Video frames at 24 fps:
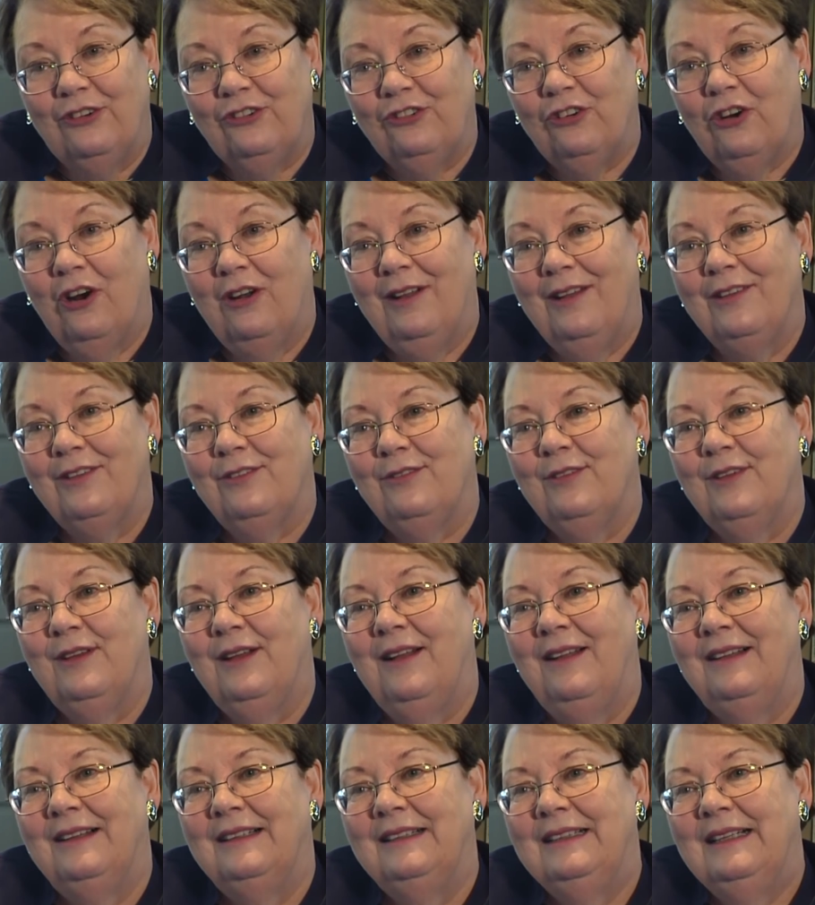
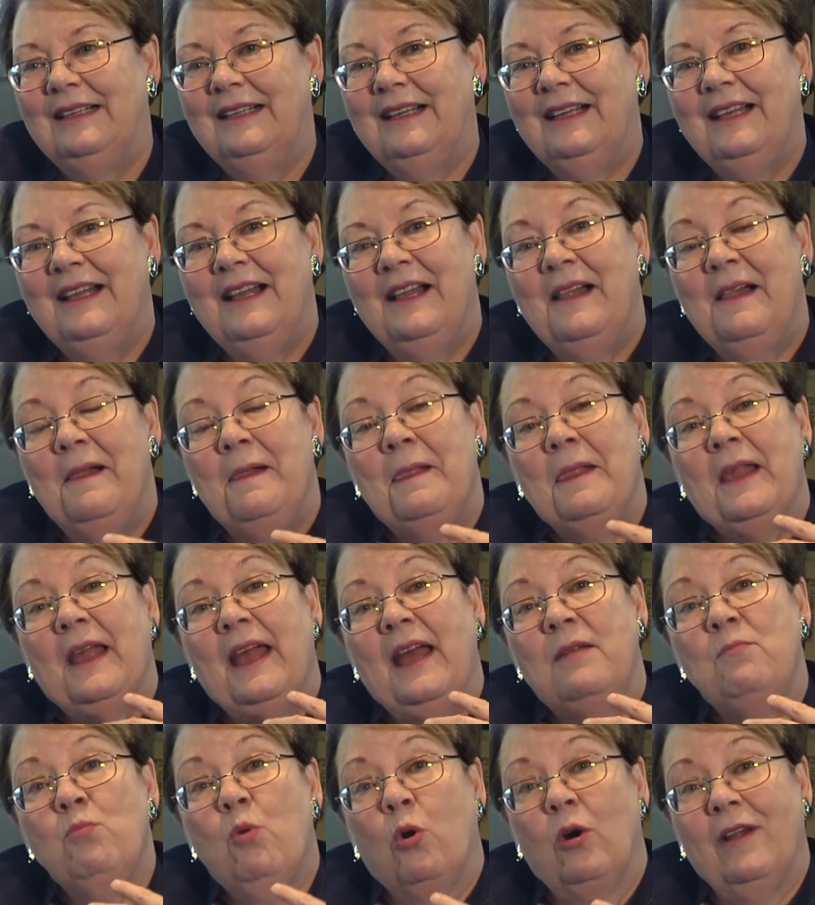Charlottesville.
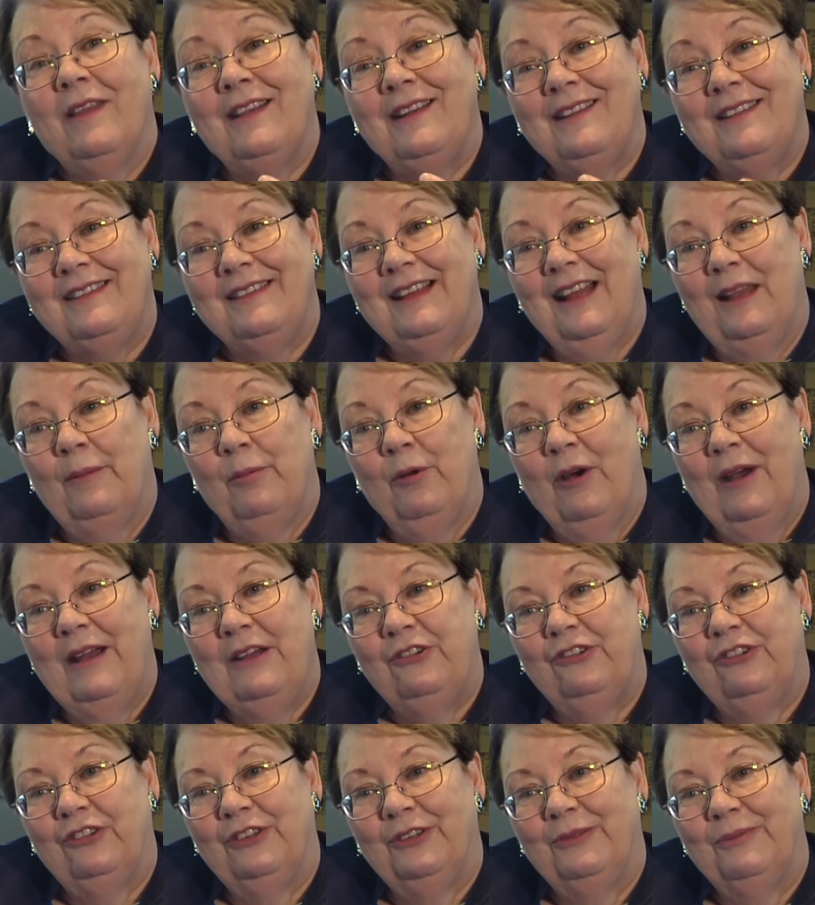And more than a
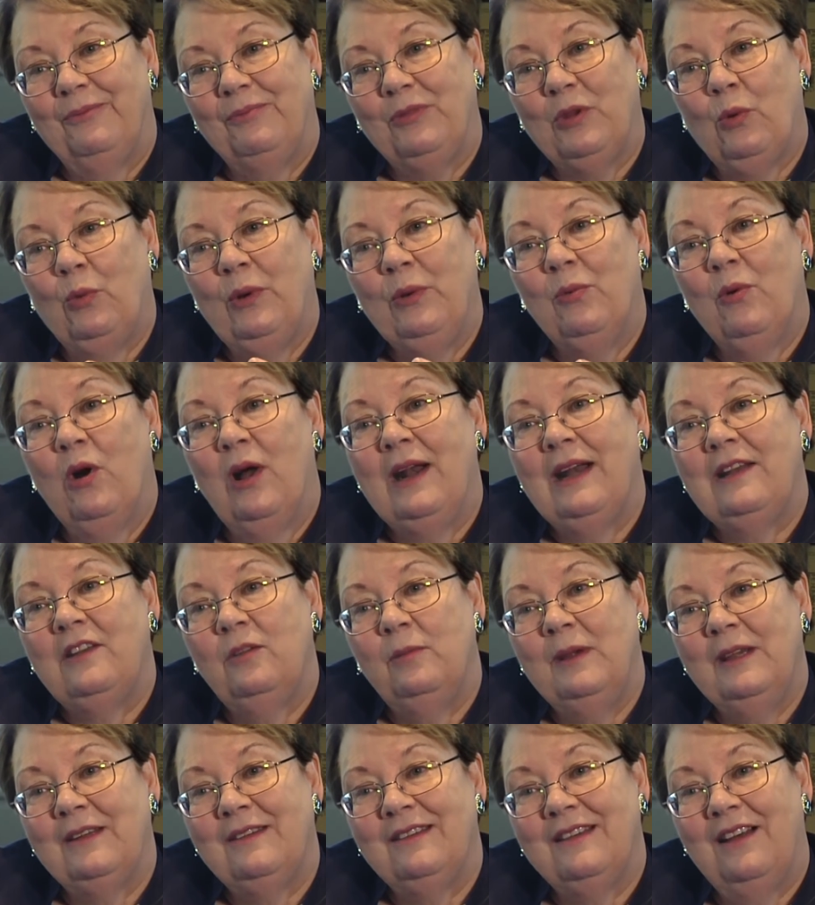celebration, we want it to
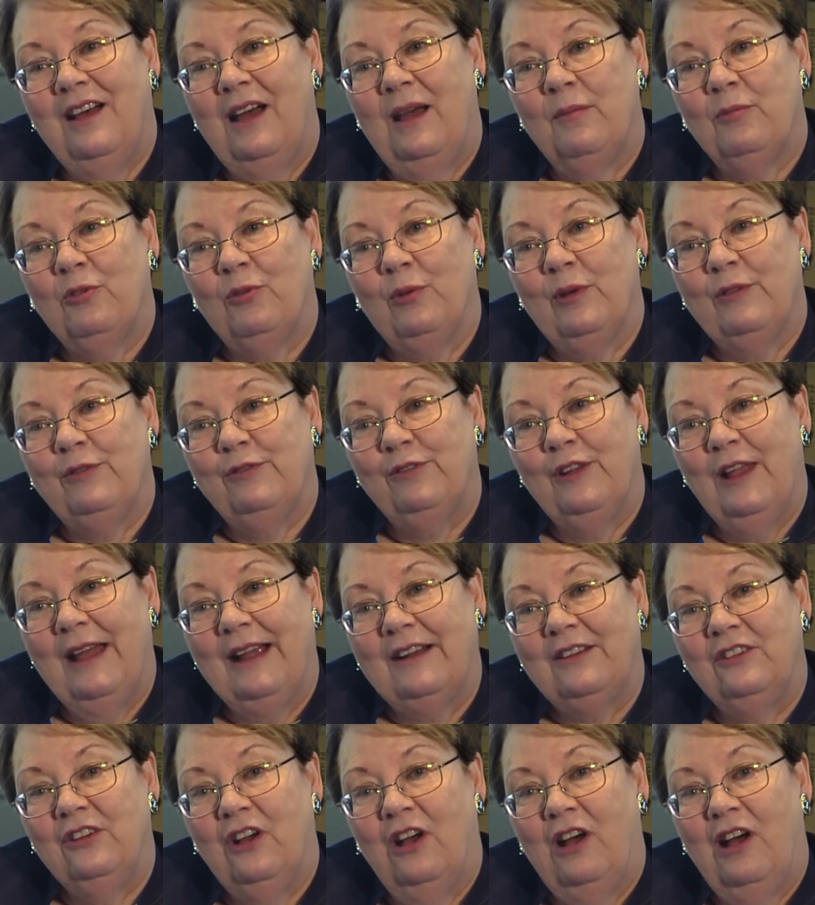be a time to
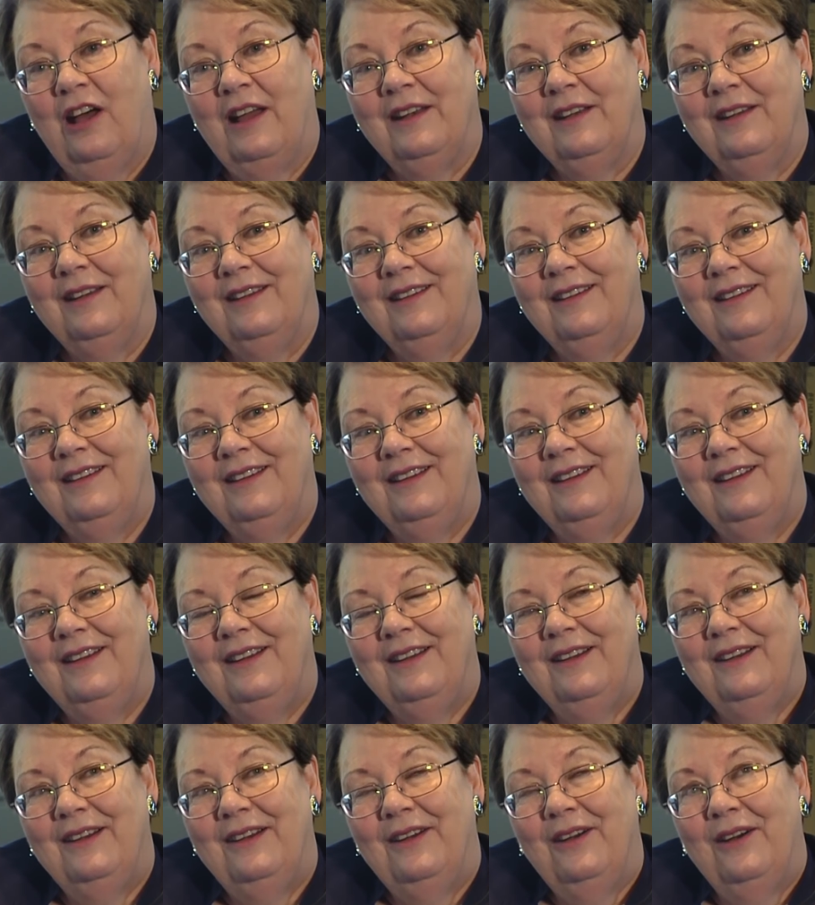reflect on
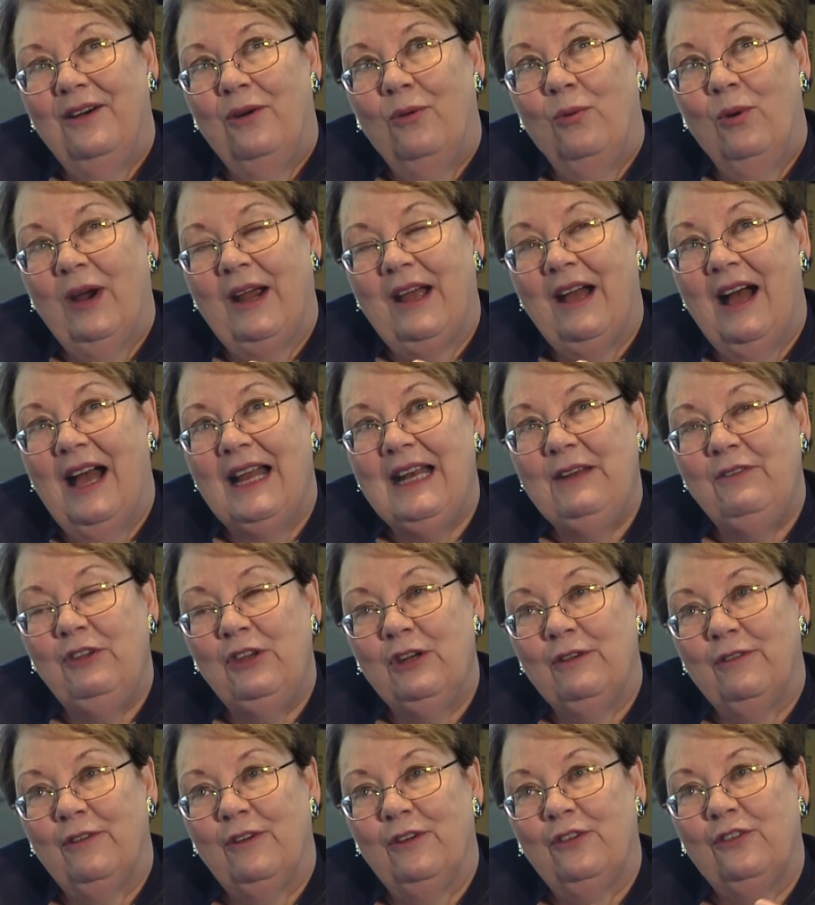what kind of
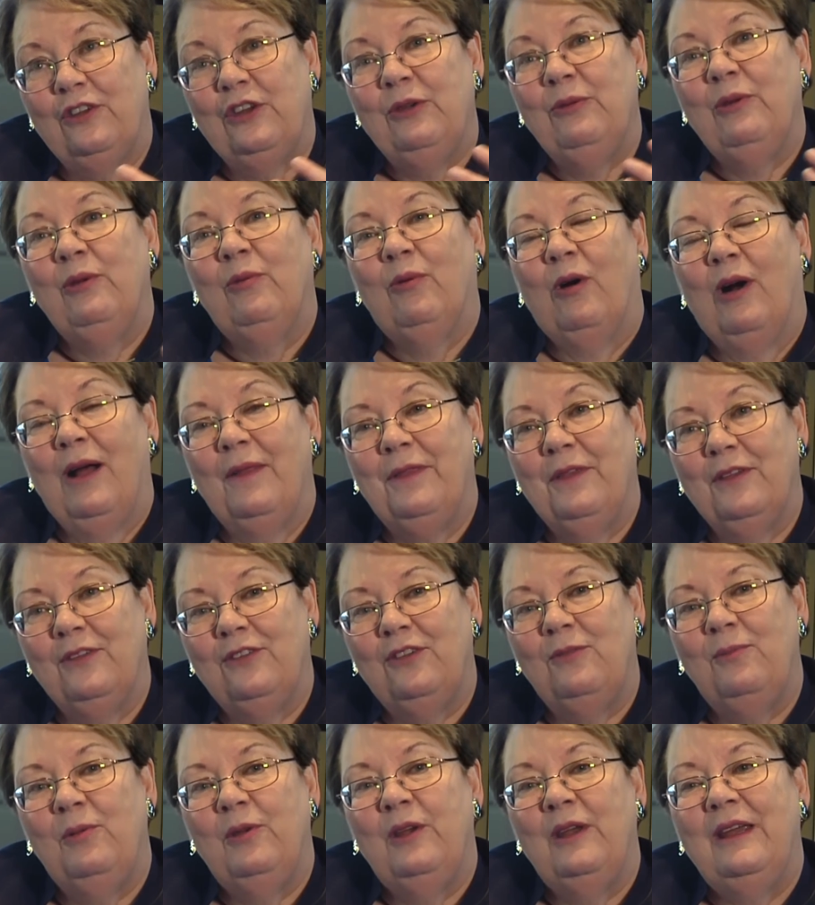university we want this
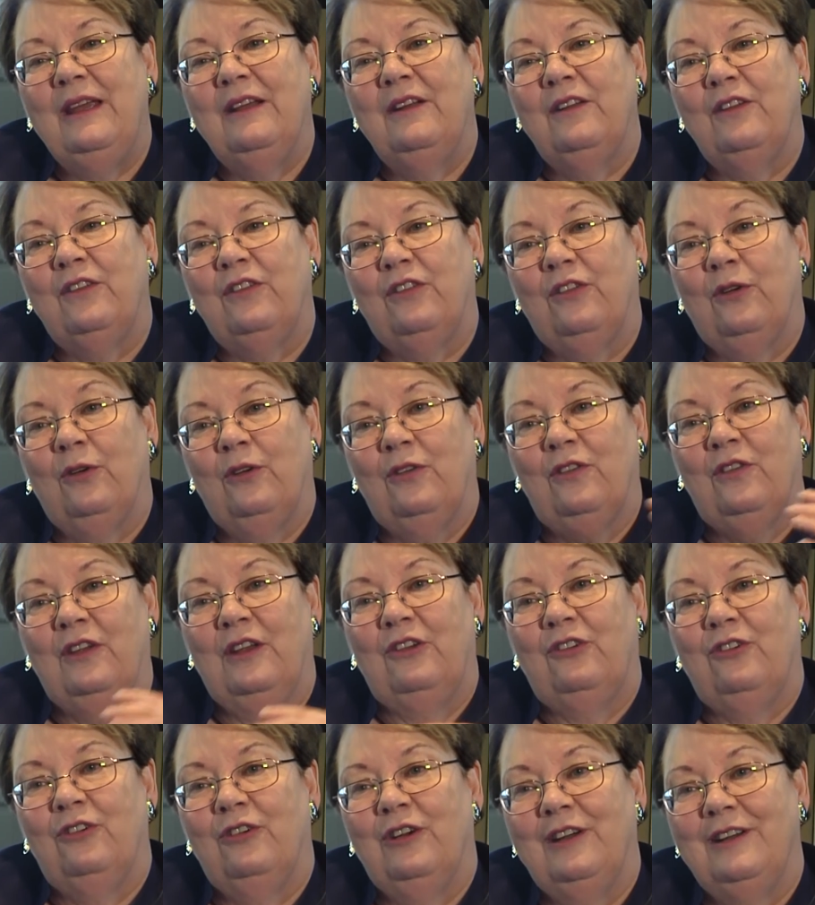to be in its third
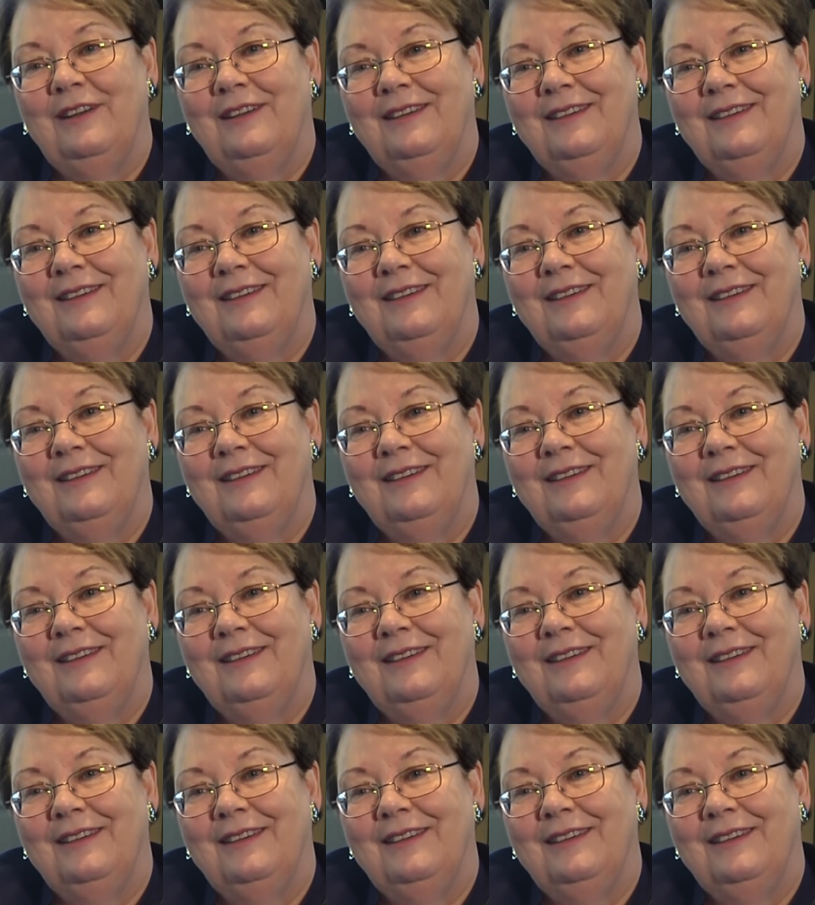century.